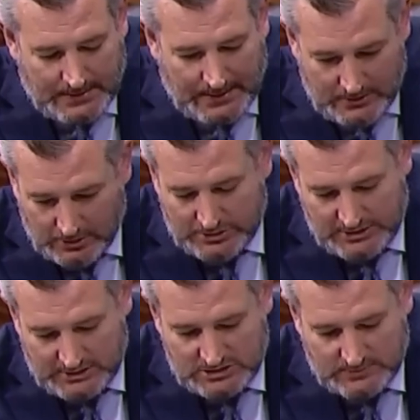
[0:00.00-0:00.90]
And your
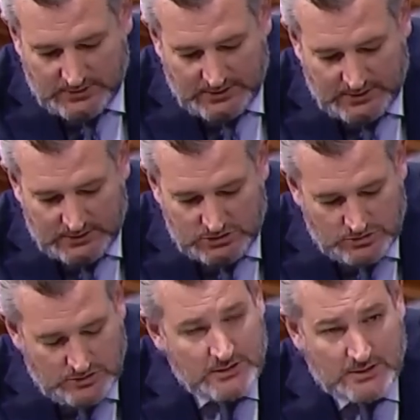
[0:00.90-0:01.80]
testimony is
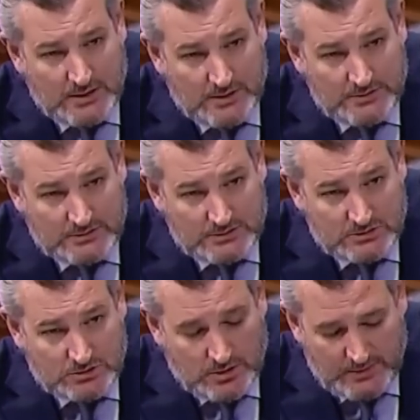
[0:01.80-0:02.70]
you didn't know that this
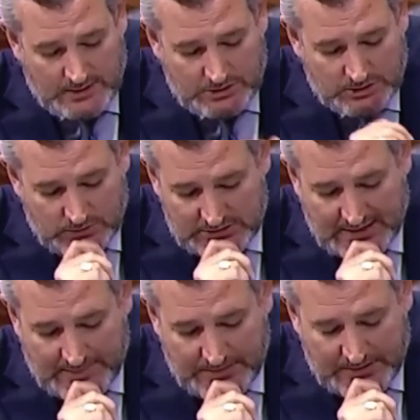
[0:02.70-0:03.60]
discrimination was
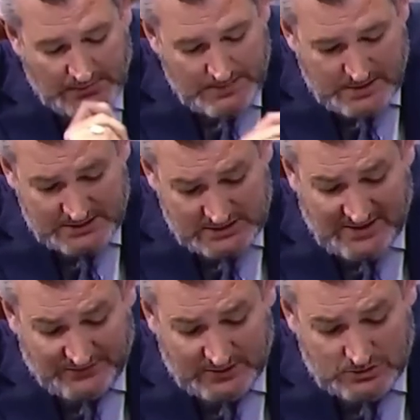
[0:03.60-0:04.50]
happening. My
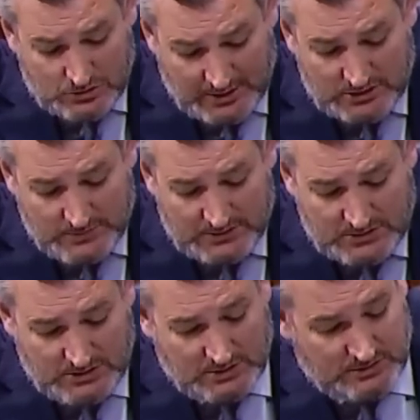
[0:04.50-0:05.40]
staff can transmit
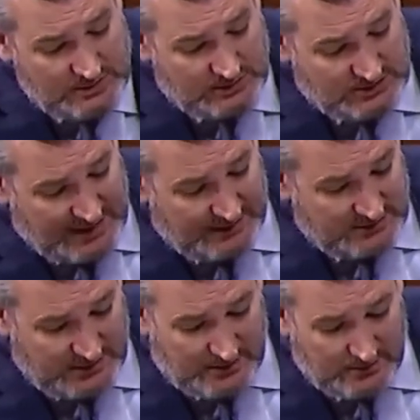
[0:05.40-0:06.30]
to you the
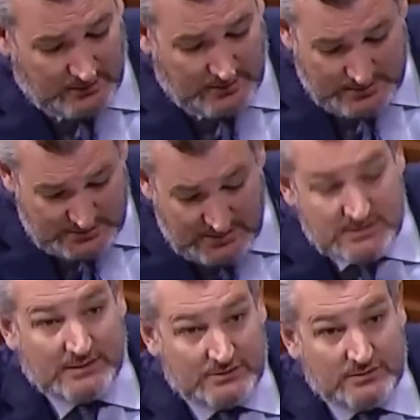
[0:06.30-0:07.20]
exact header and the
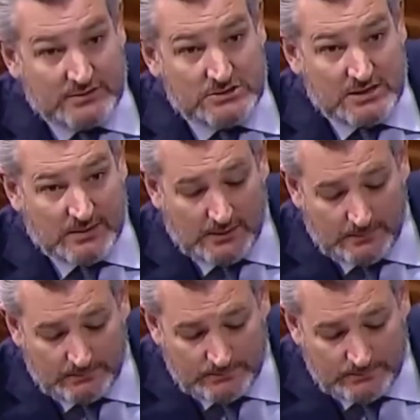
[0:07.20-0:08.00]
details of this email.